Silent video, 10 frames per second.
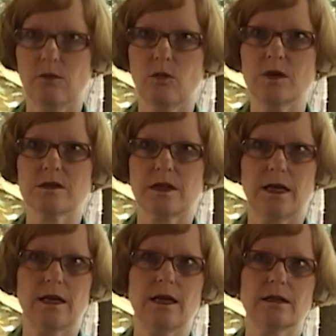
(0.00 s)
was
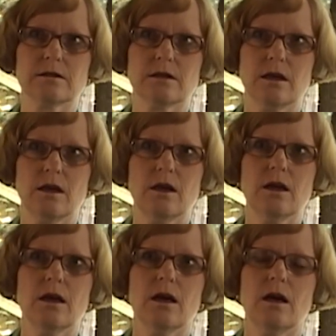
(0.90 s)
headaches.
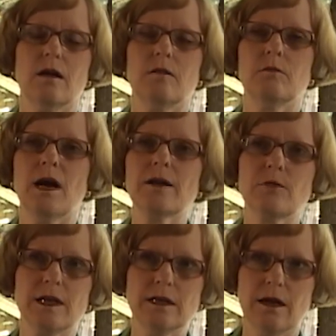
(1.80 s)

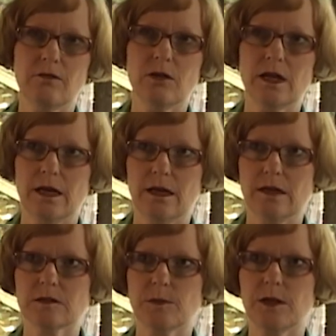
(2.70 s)
Migraine level
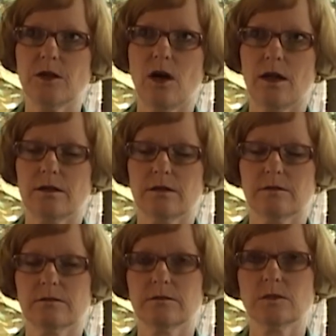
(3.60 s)
headaches, but not
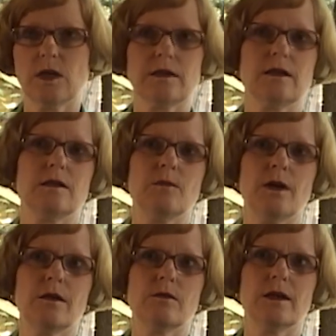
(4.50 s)
technically
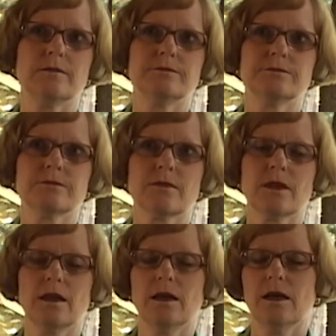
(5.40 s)
migraine
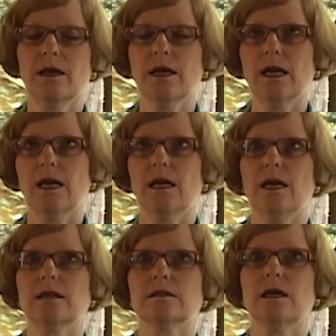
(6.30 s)

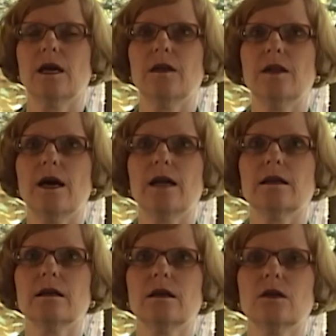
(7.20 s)
headaches, and
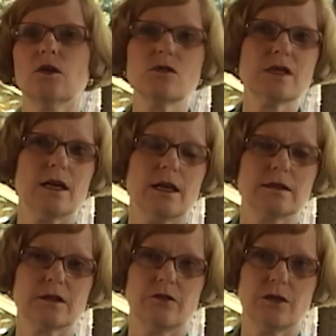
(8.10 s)
those
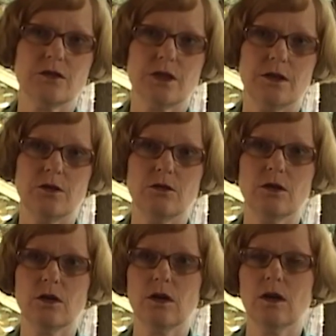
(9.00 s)
headaches have continued
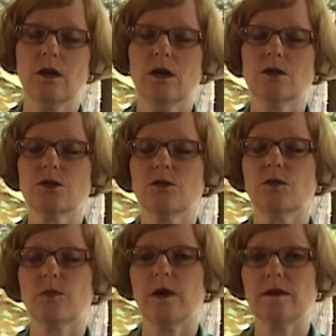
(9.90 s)
to the
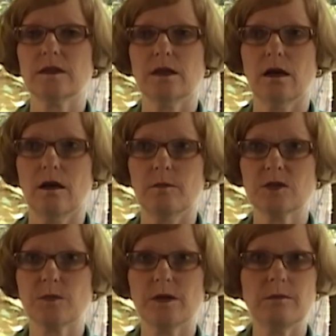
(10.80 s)
present.
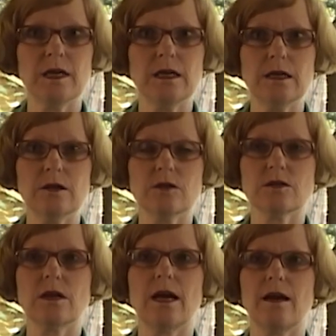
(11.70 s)
It's been many years
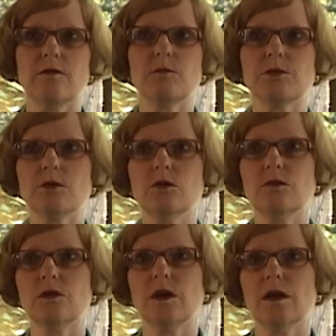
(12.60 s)
and I have
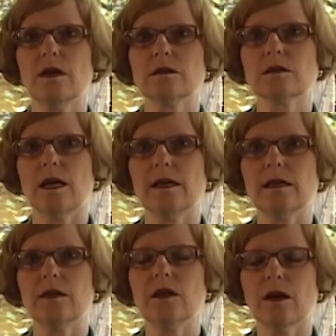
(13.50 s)
improved
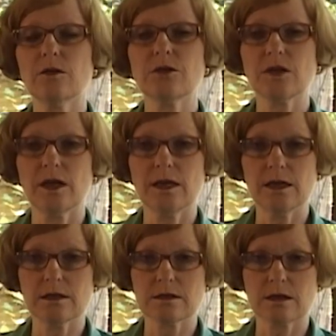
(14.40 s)
slightly. The other thing
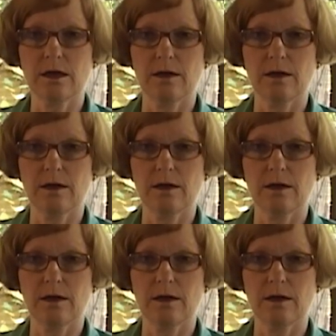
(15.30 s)
is,